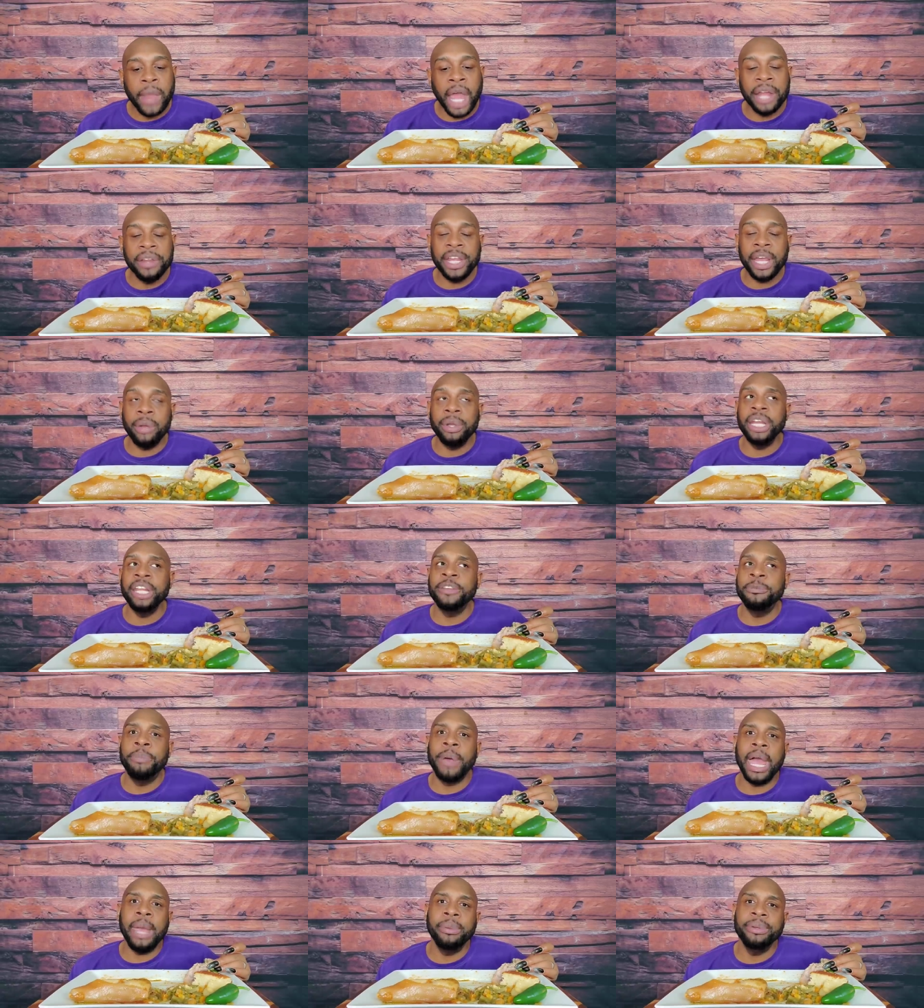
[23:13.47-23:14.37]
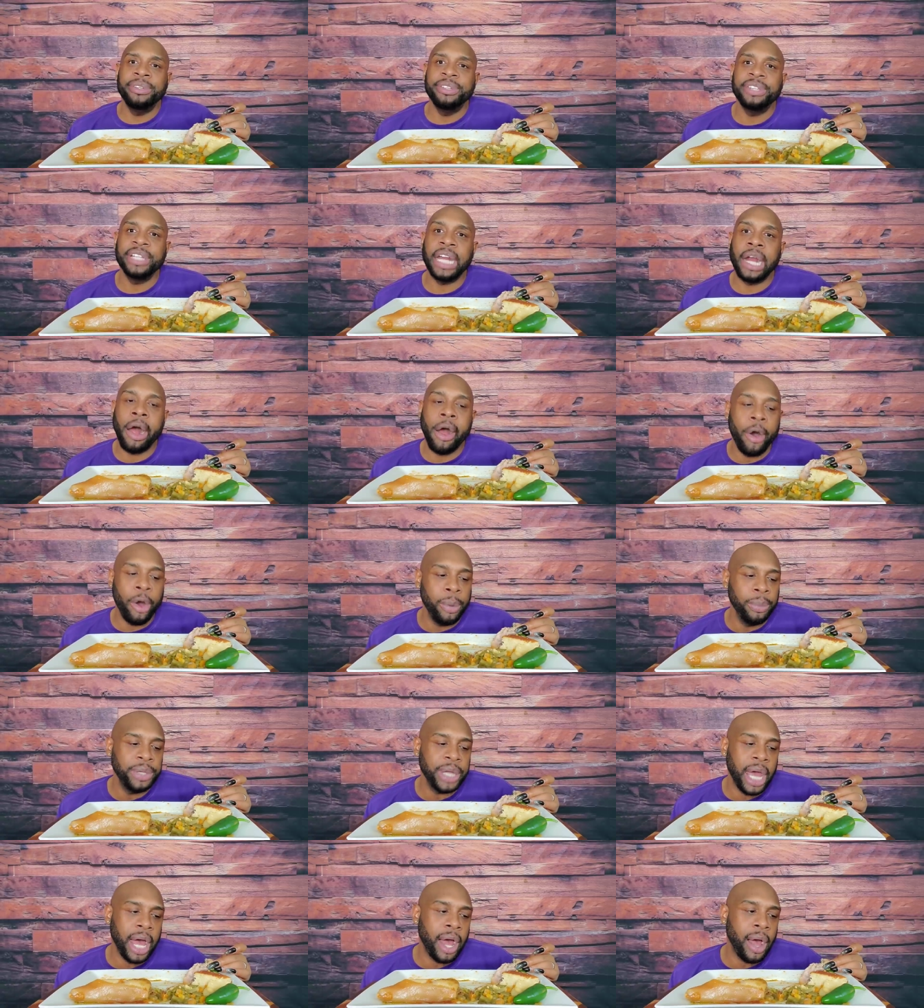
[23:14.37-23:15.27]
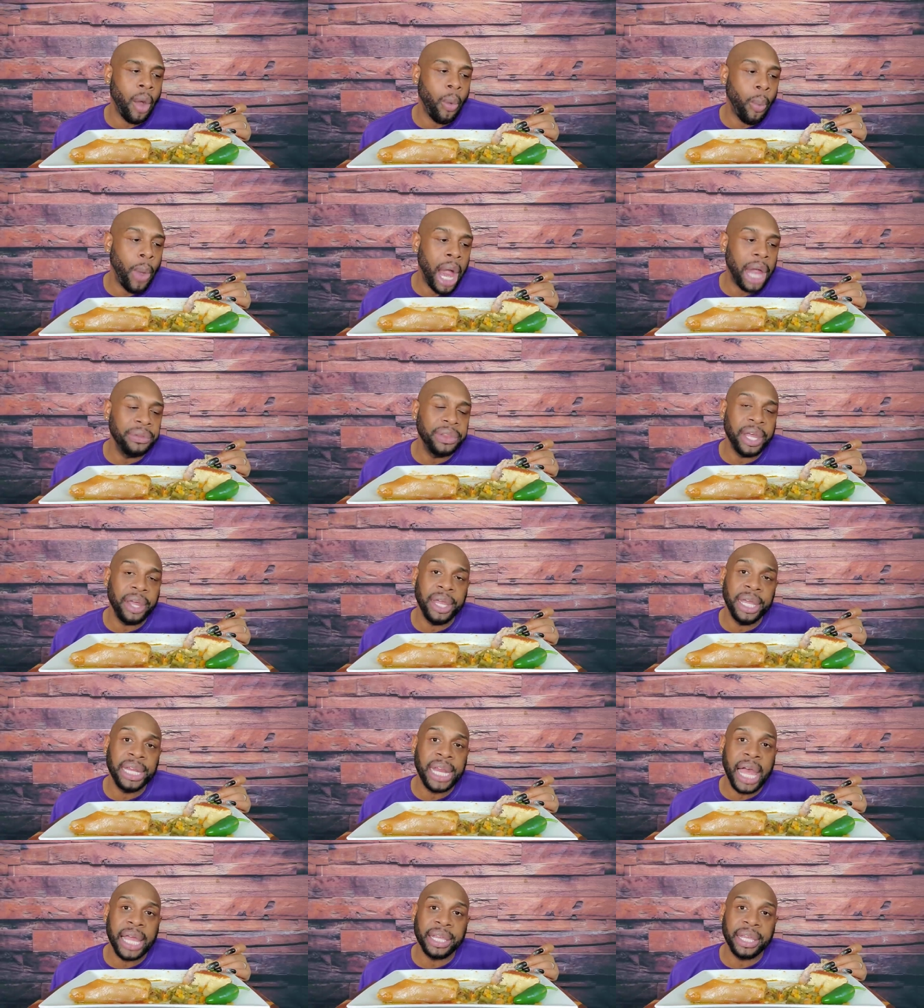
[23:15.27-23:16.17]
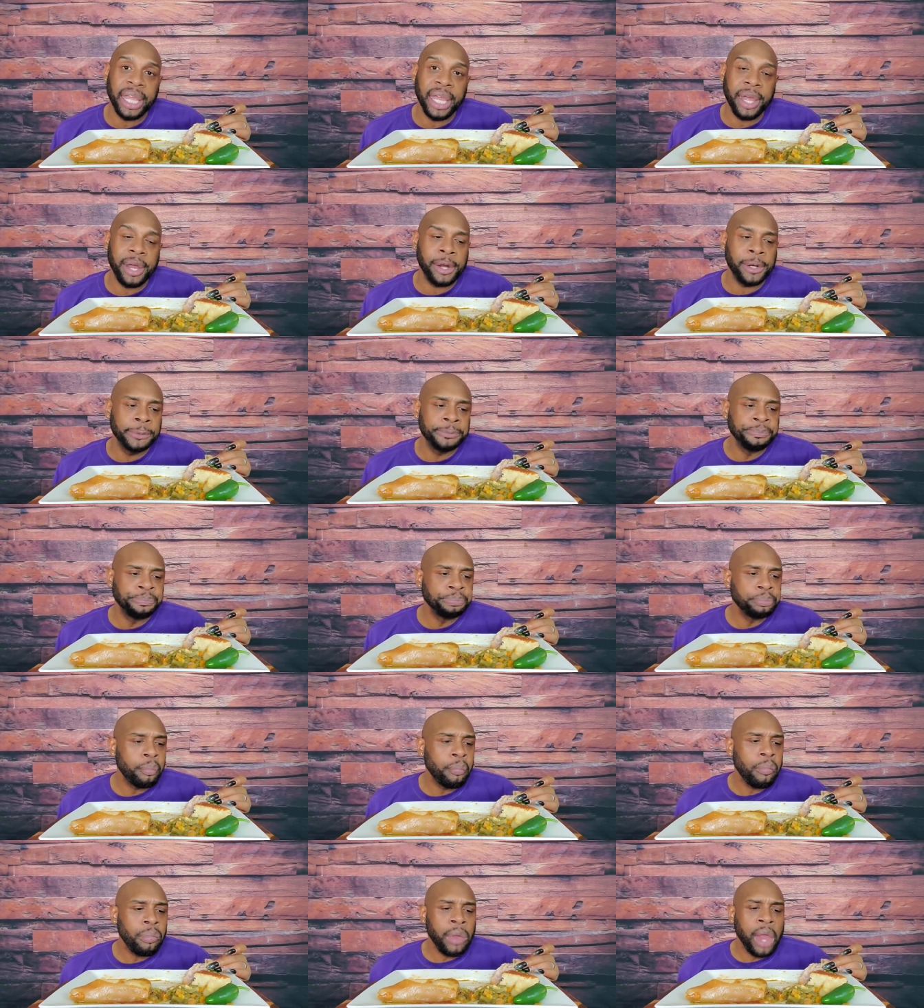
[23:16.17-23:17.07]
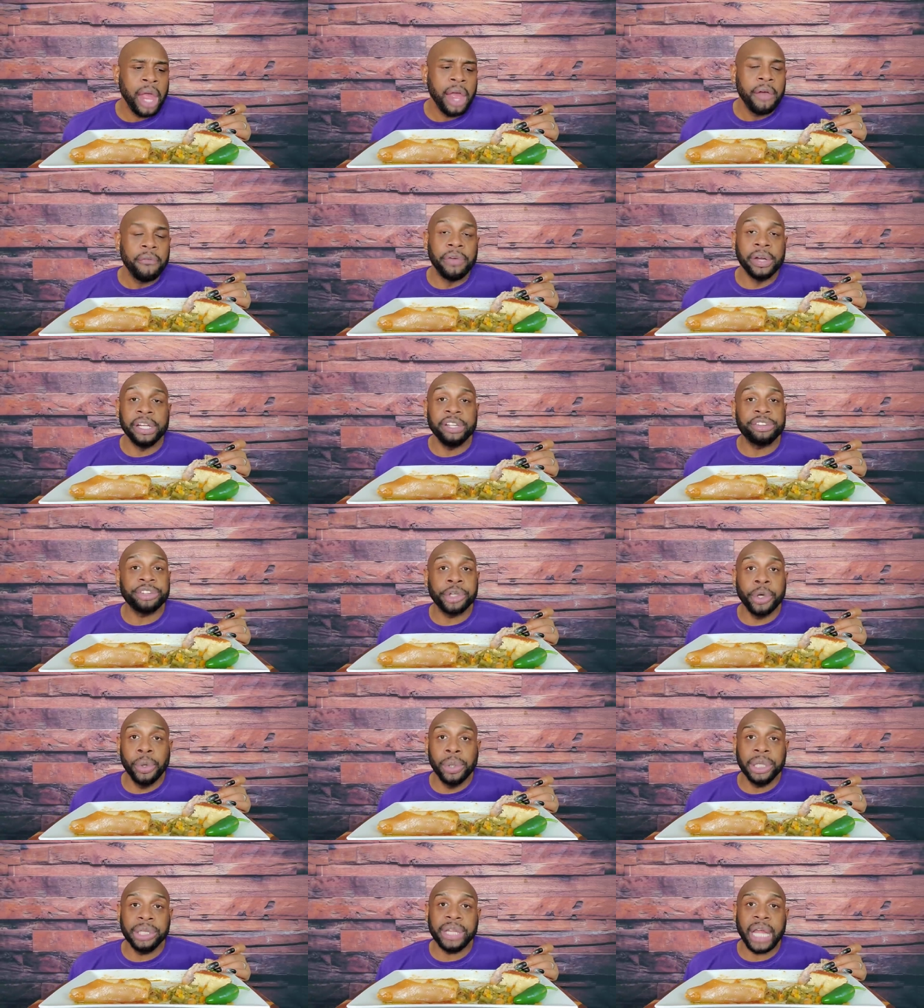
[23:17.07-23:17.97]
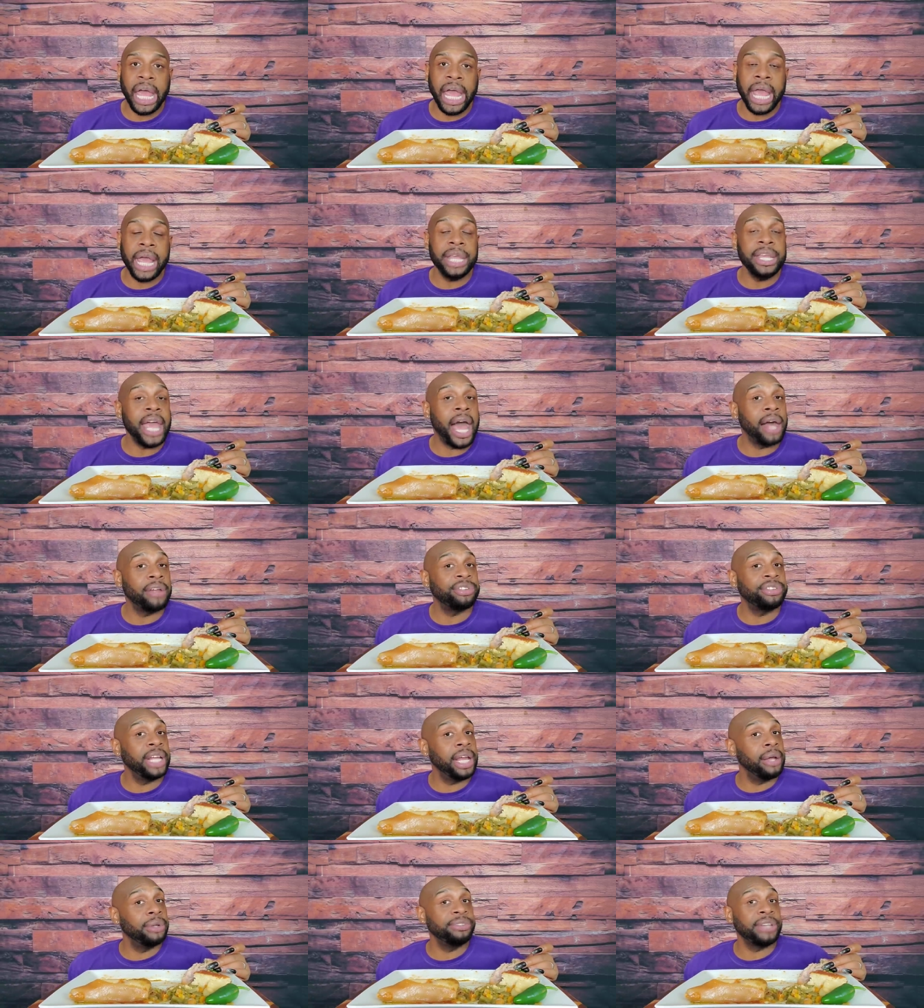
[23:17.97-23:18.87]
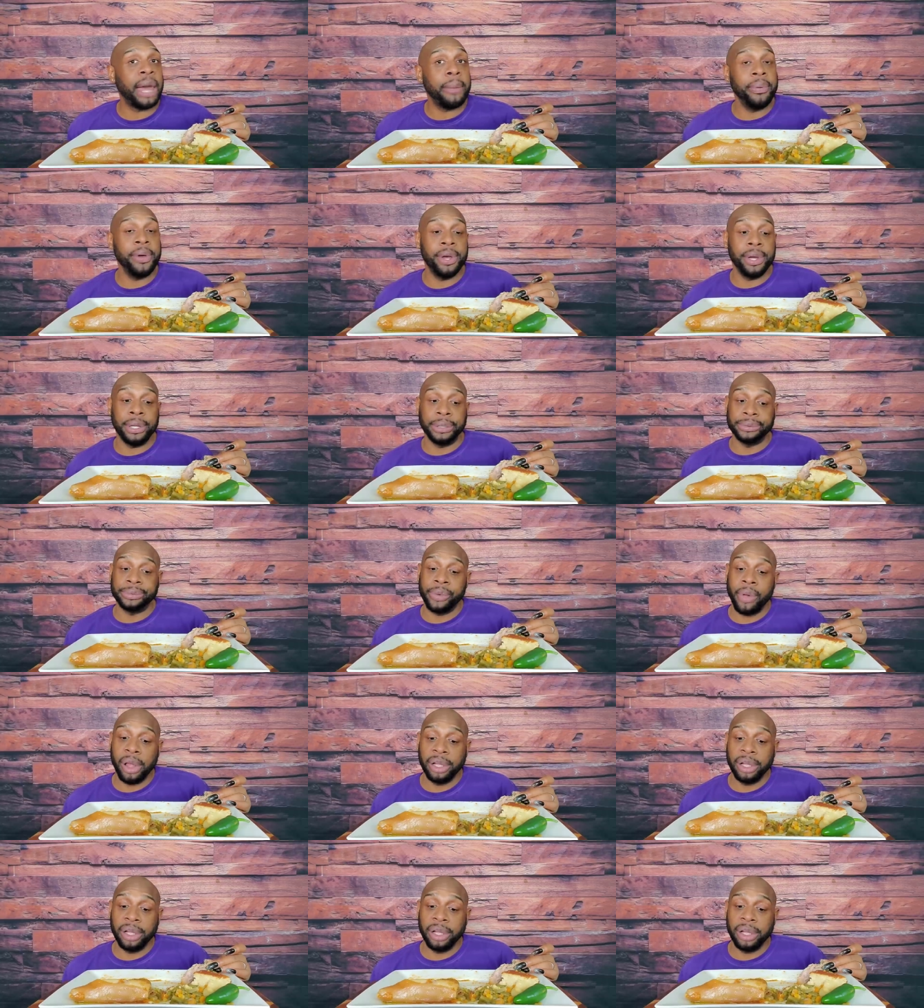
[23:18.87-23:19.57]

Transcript: And then these babies is at home, y'all, while they're in our care, for this schooling thing, y'all, stay on top of it.